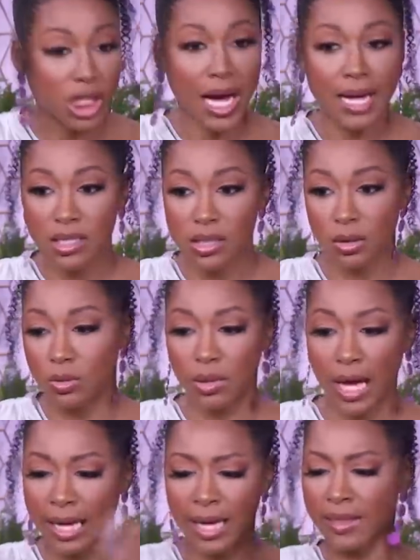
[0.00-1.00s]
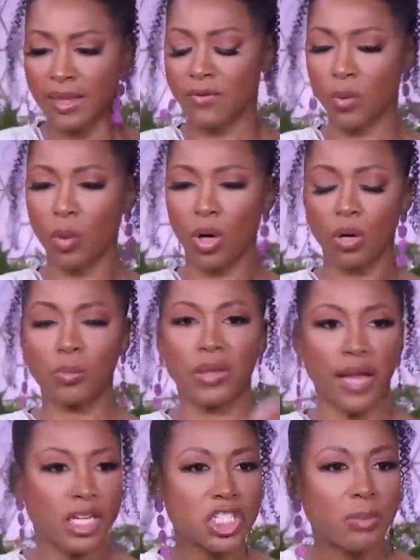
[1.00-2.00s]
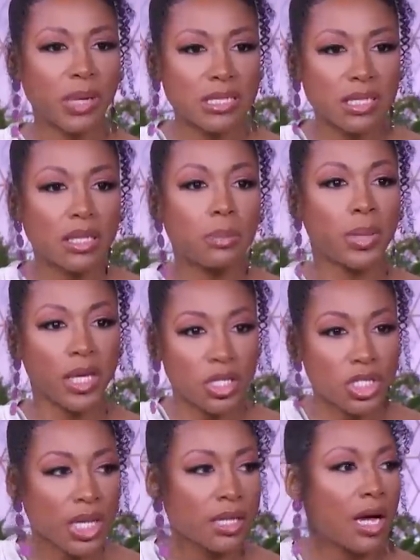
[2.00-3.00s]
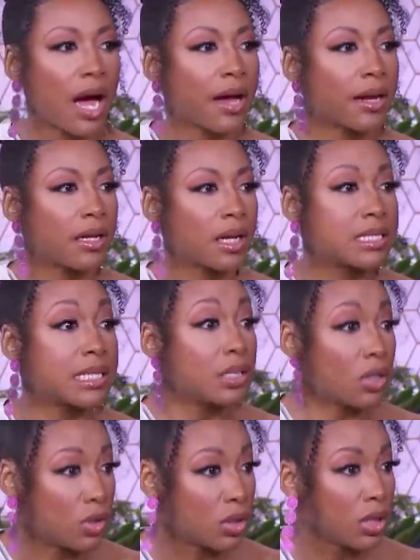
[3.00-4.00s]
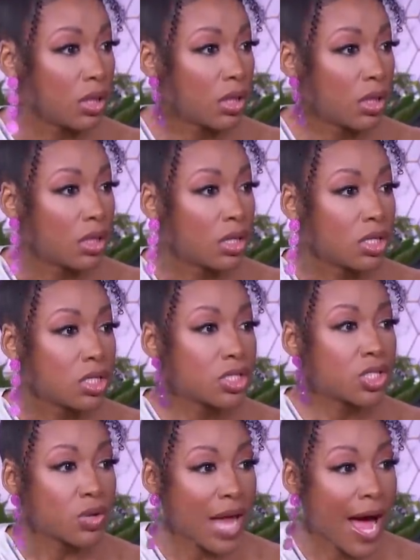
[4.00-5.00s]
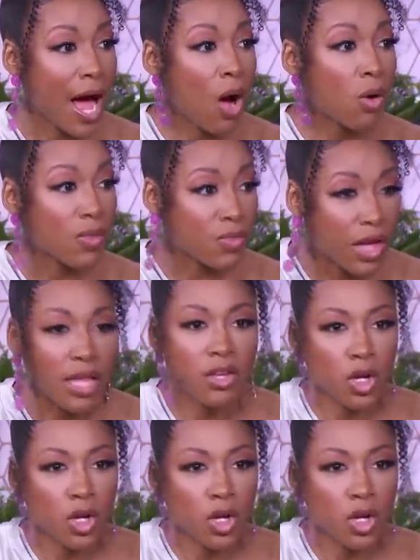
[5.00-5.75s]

she got to I can't think of the word, but like she basically pitched and got a, a deal. Mm -hmm. That's so now, incredible.